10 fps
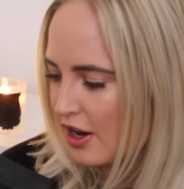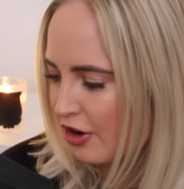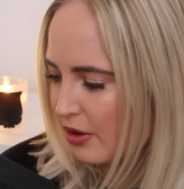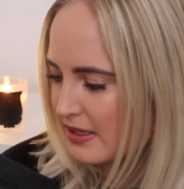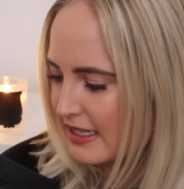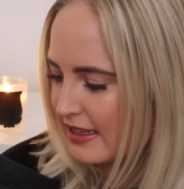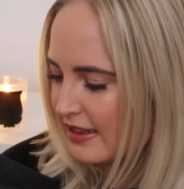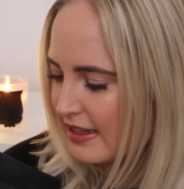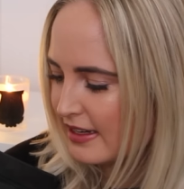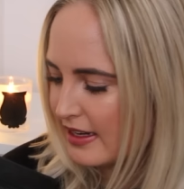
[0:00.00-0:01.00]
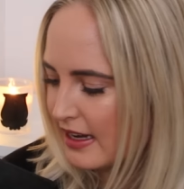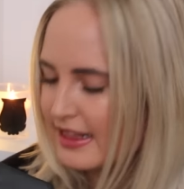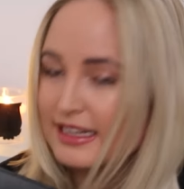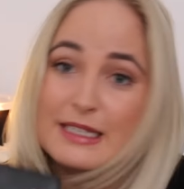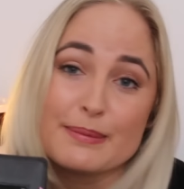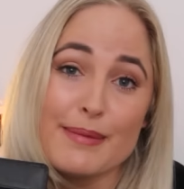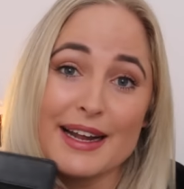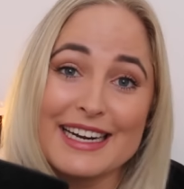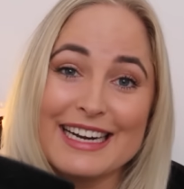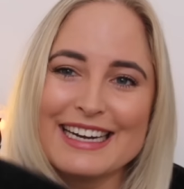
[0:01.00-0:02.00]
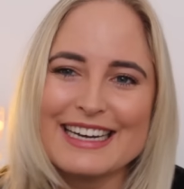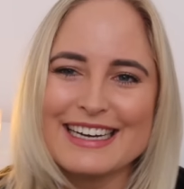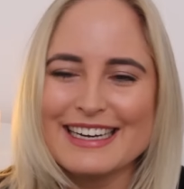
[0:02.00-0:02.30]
Better not in there, take some money.